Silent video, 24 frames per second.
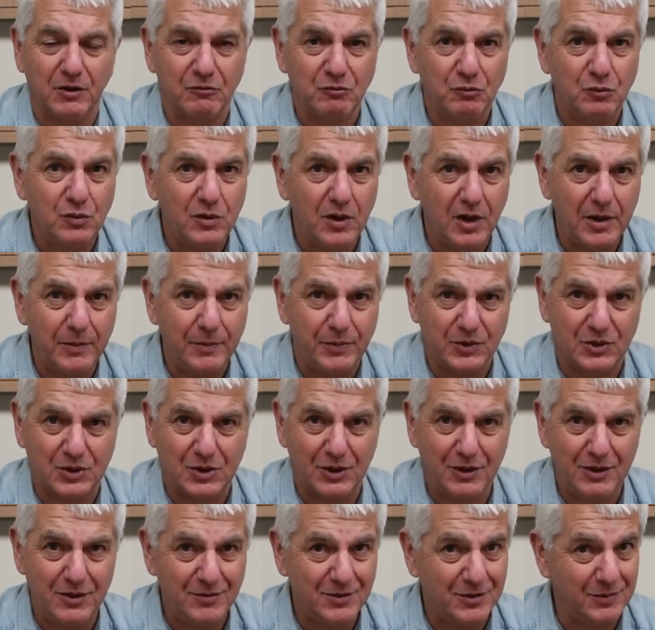really
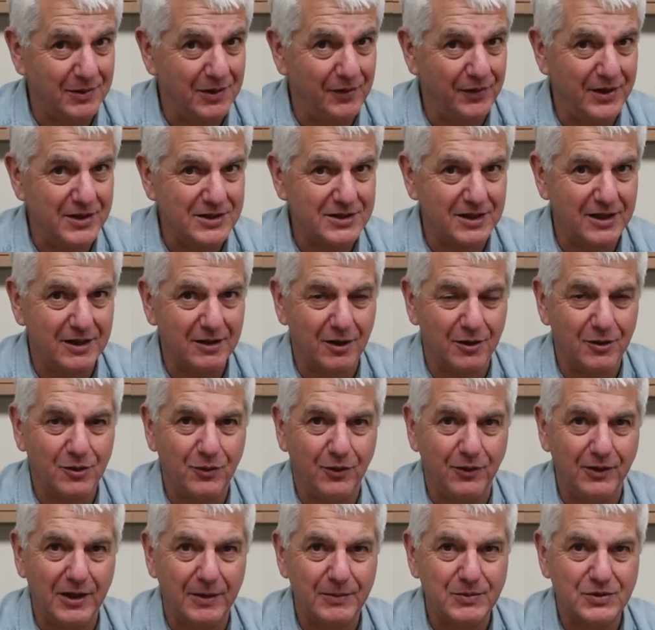perturbed about this and
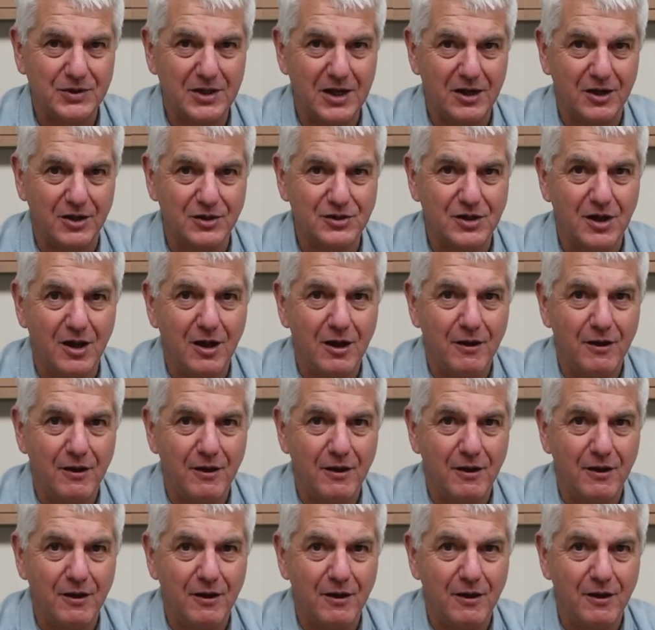quite upset because